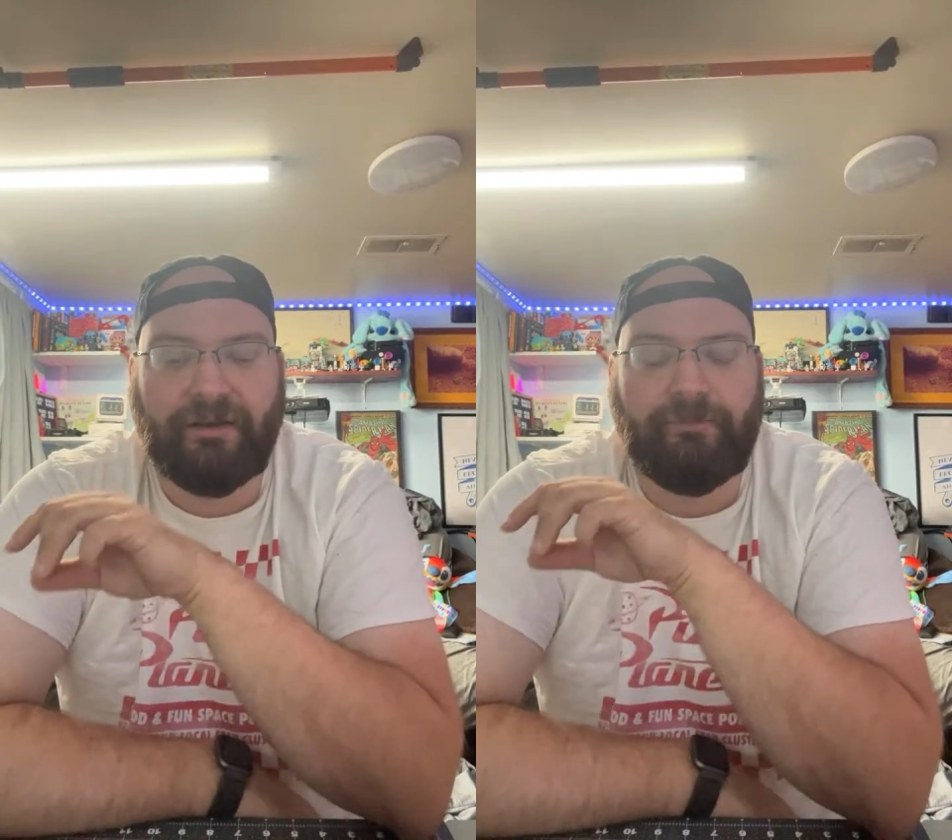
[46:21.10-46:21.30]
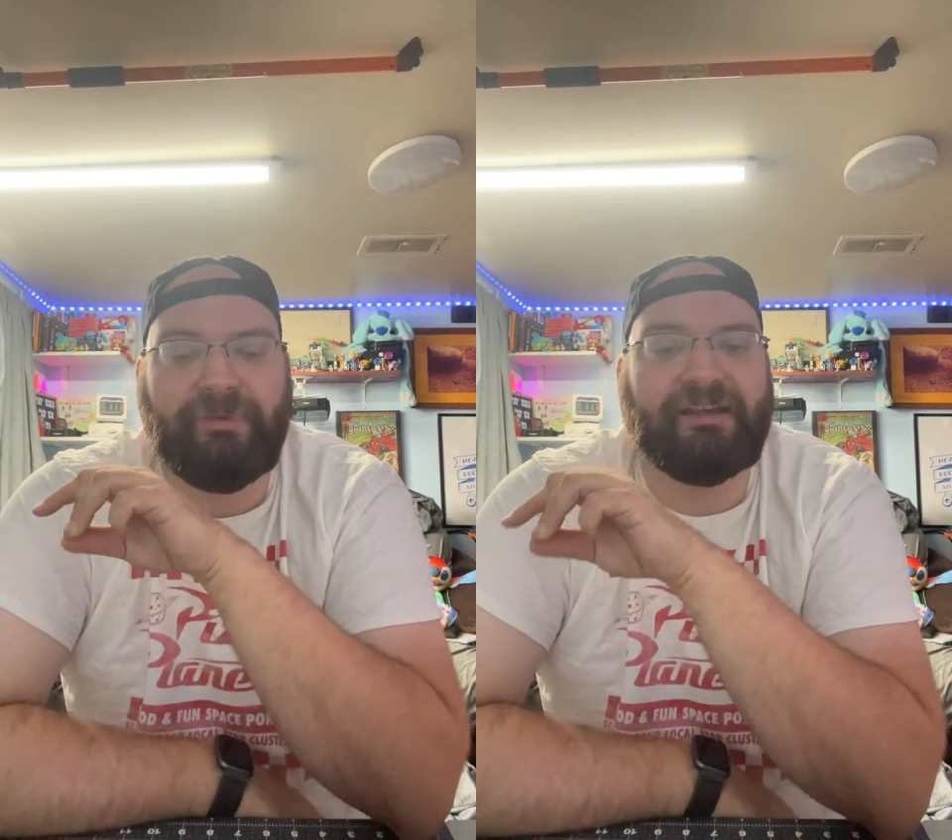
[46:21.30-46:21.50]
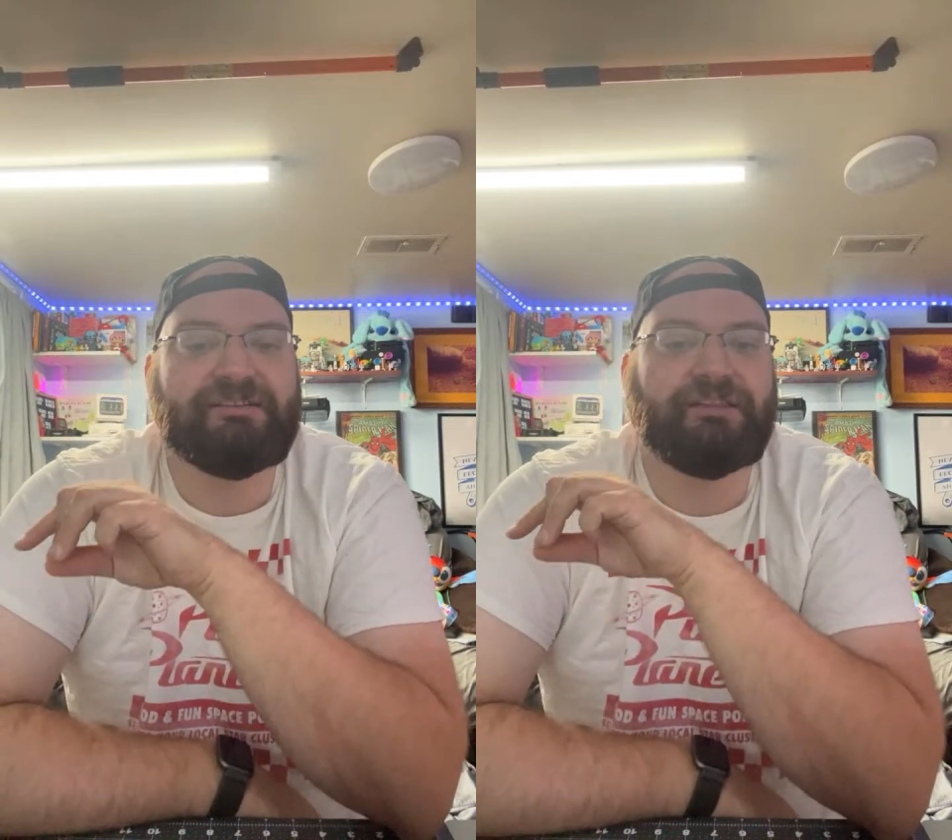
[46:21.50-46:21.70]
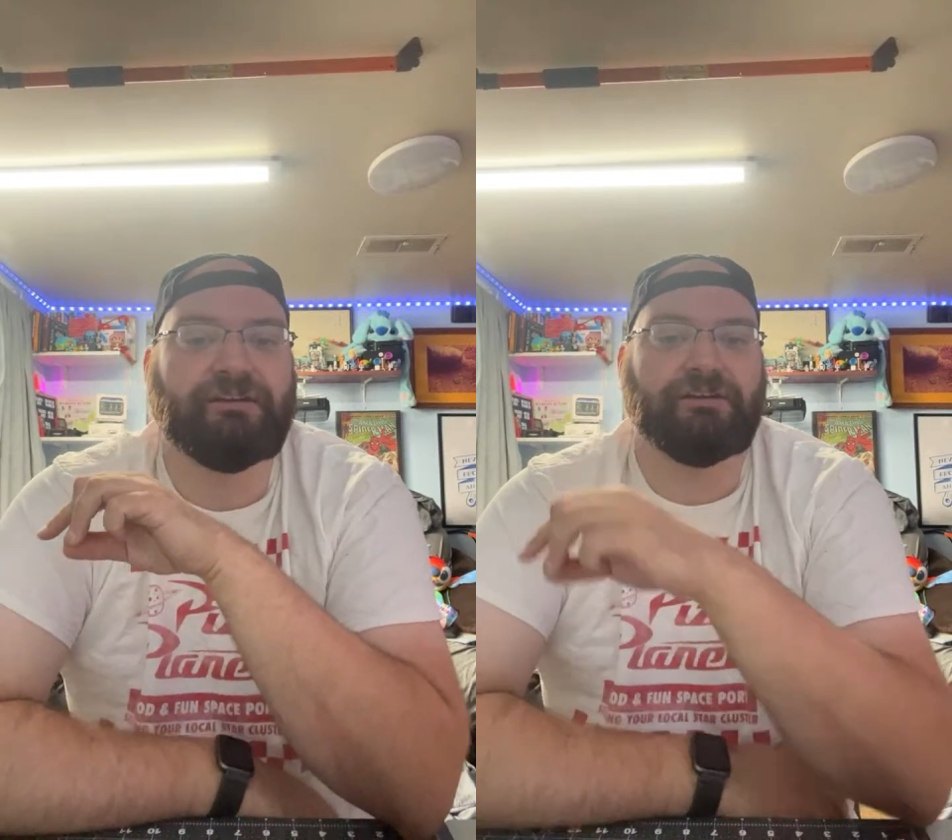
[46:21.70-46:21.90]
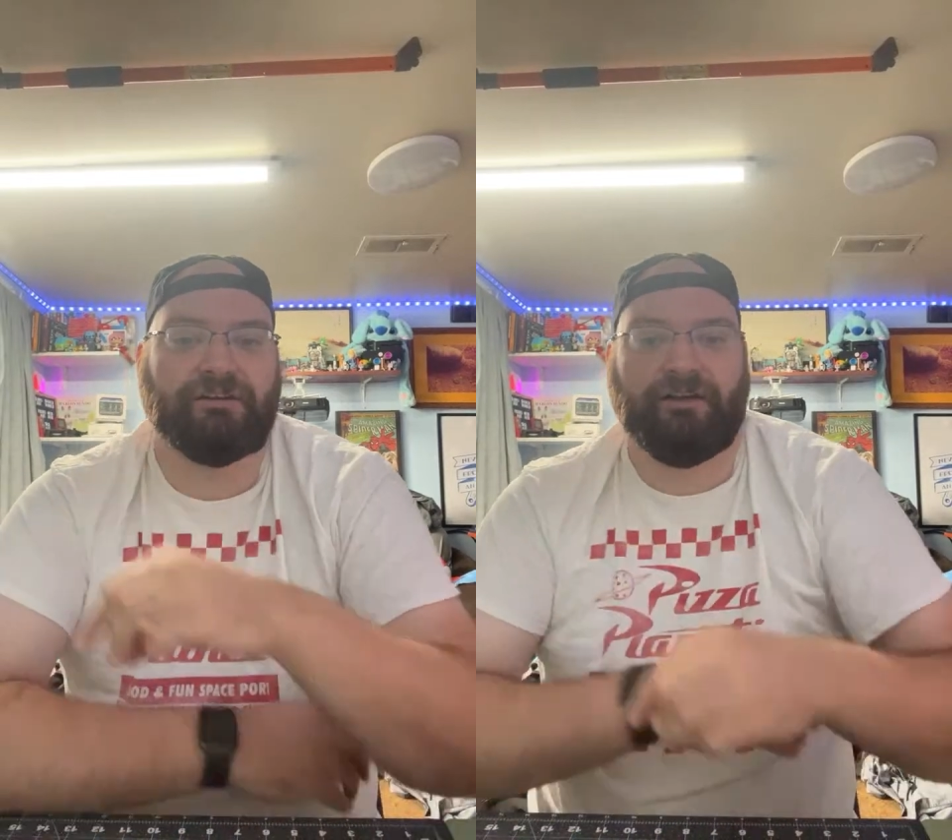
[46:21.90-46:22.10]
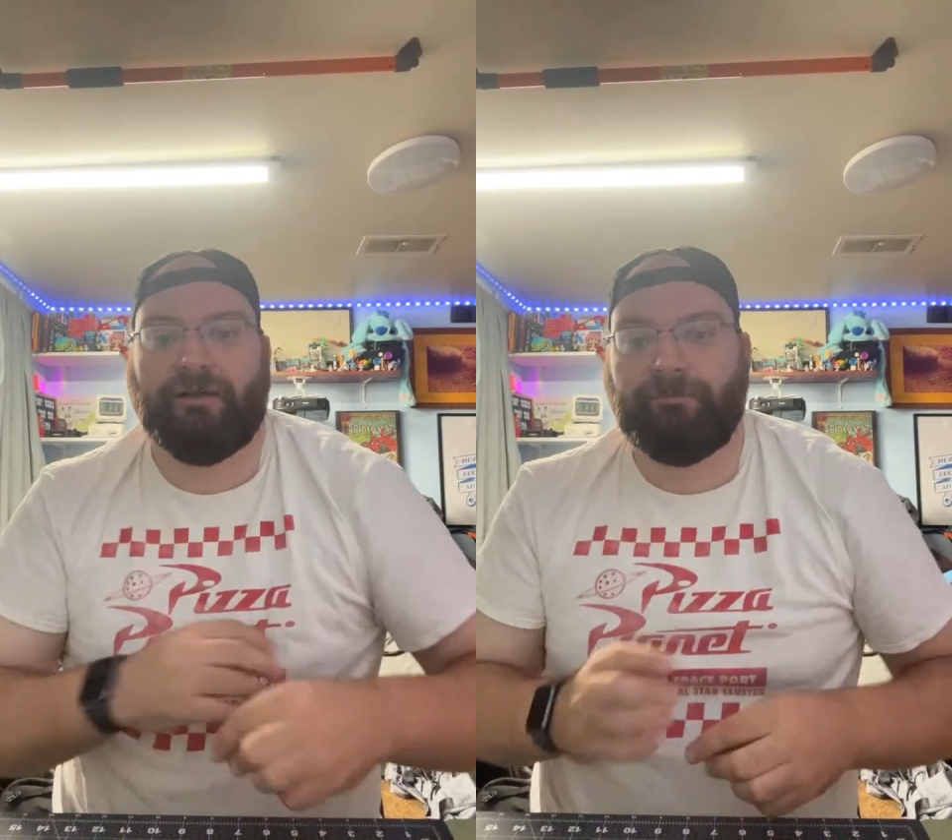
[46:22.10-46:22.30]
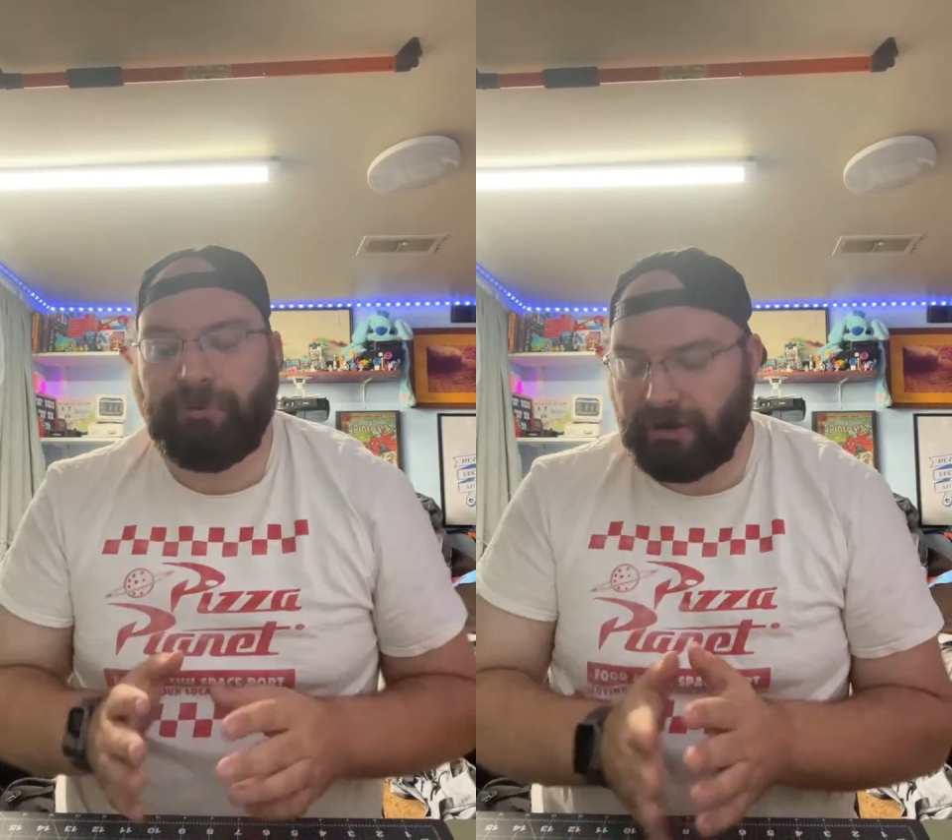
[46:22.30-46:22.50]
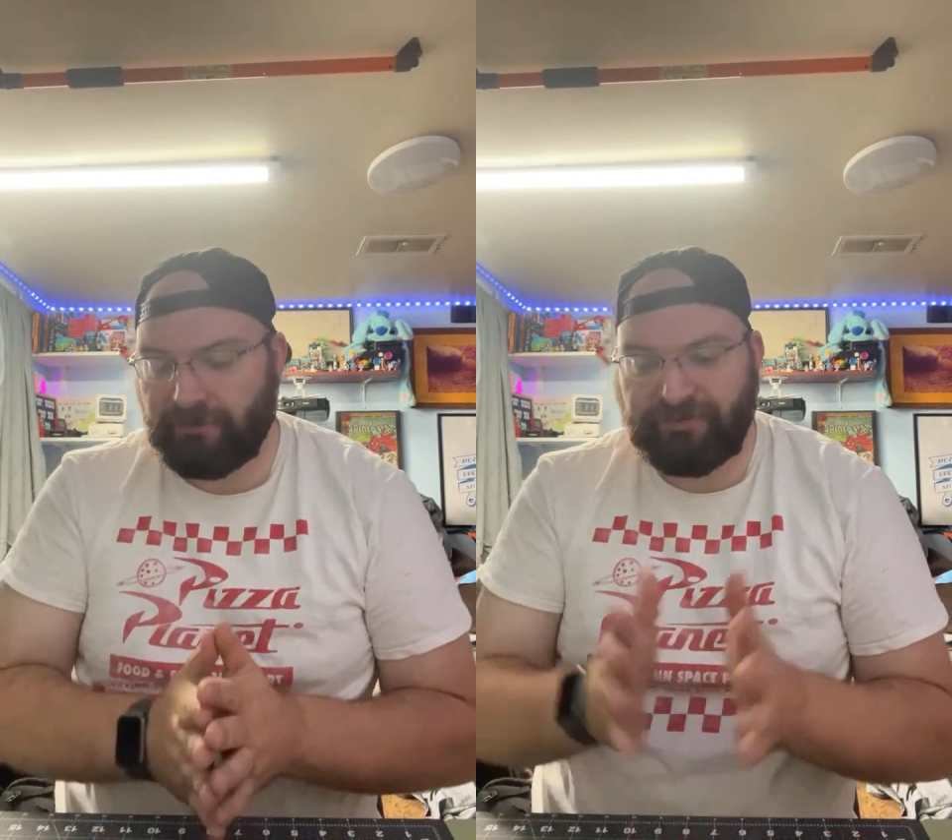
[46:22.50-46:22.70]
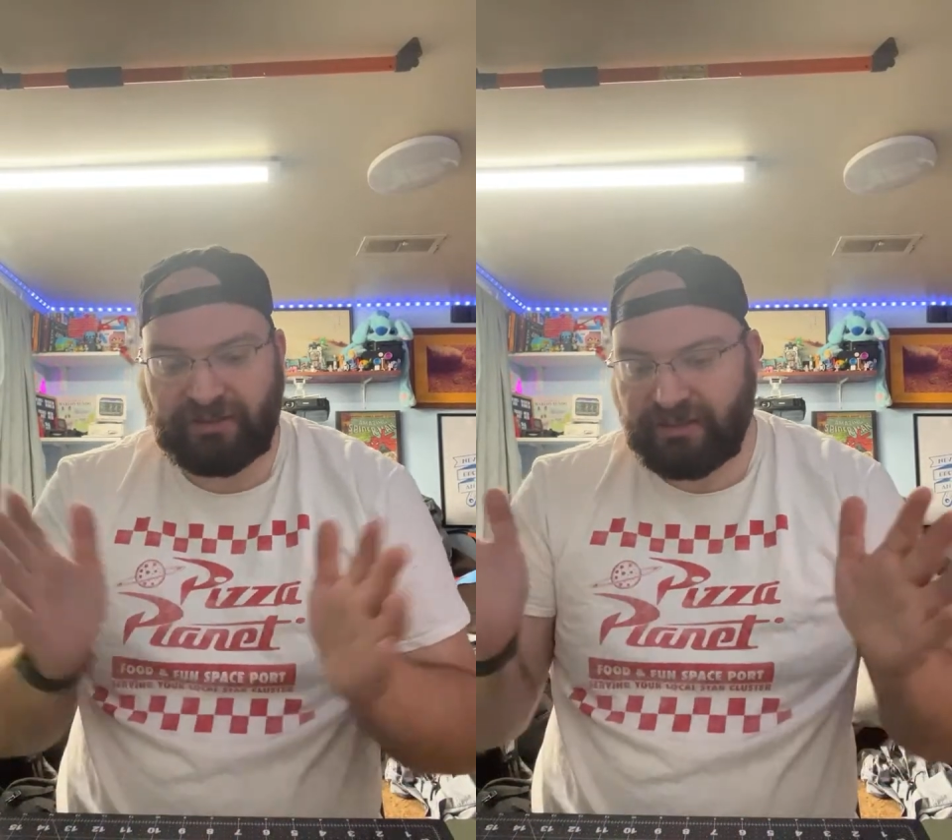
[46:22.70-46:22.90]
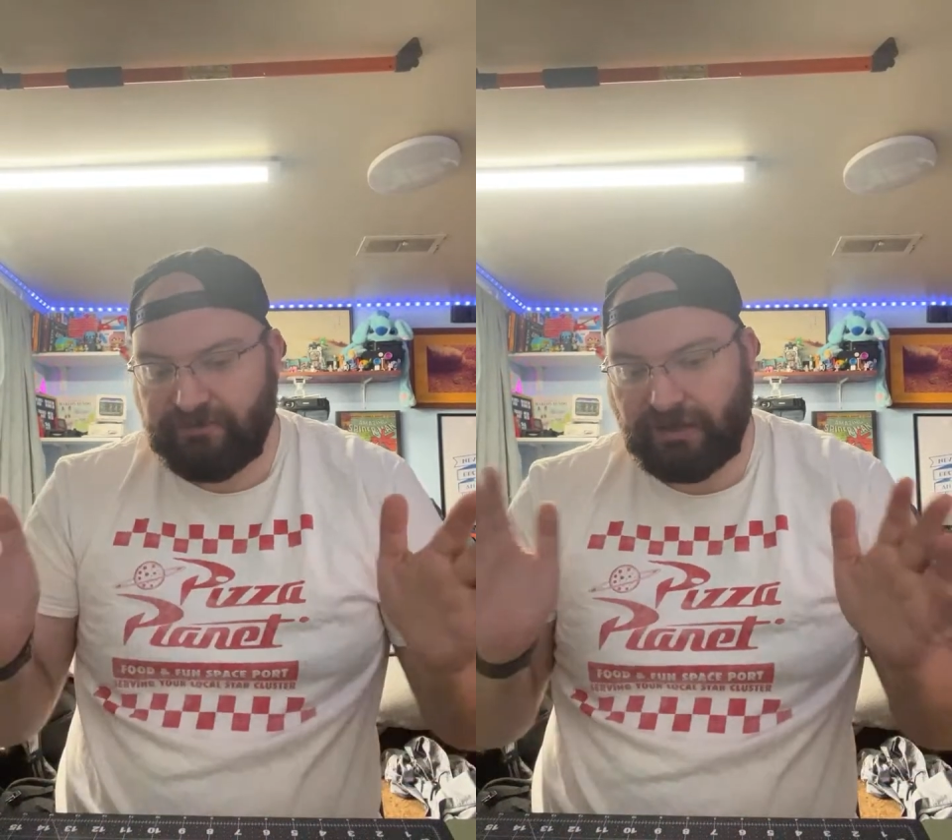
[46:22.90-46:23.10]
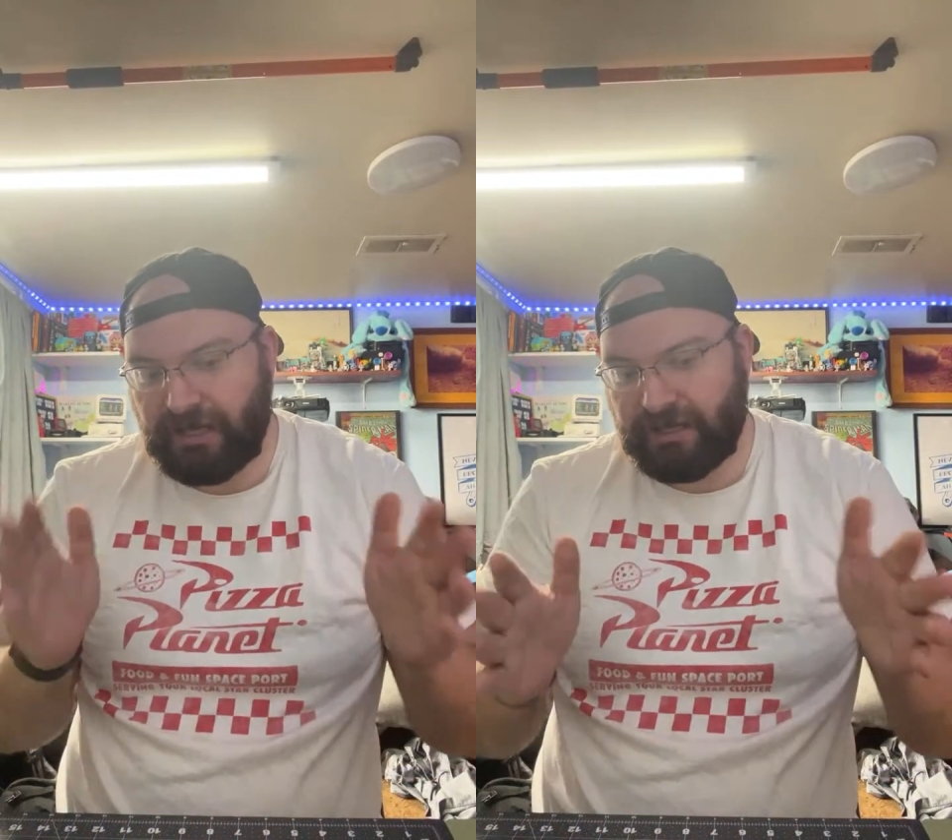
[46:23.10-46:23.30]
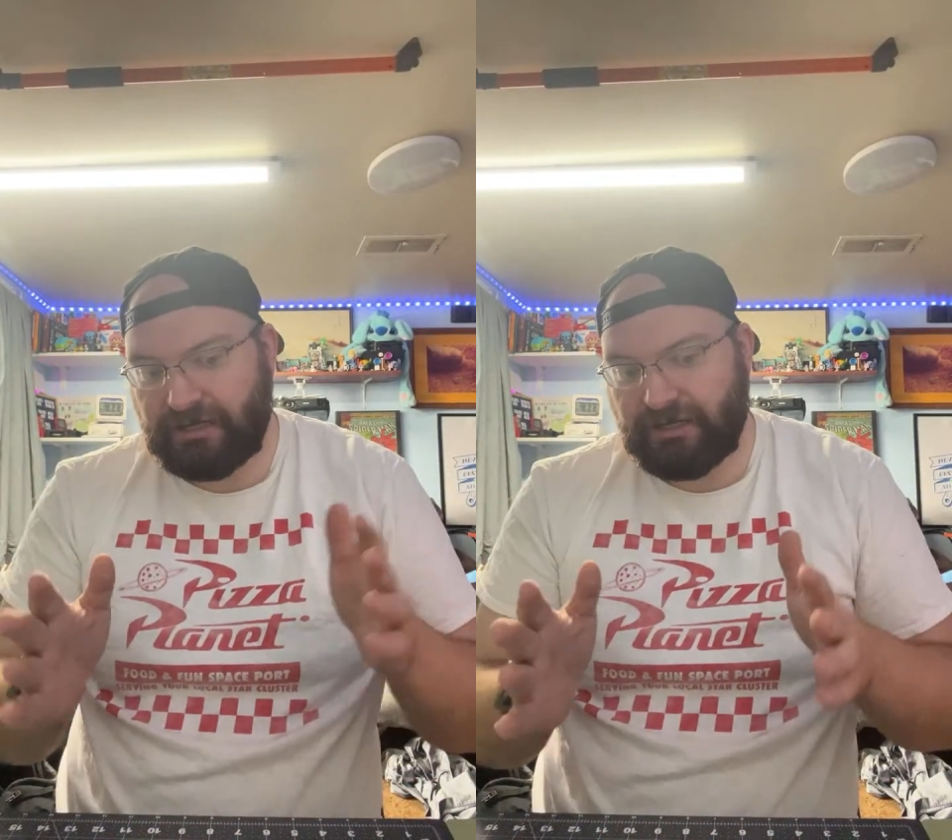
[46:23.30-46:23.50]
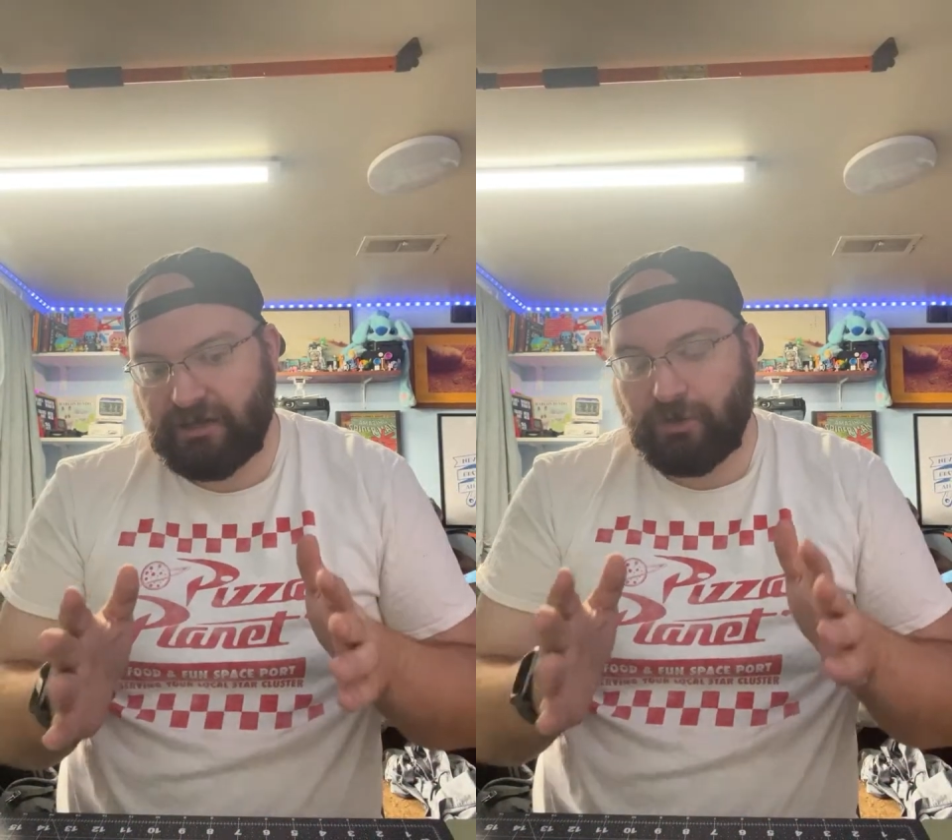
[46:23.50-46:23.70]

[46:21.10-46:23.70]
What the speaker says: because they're perfectly fine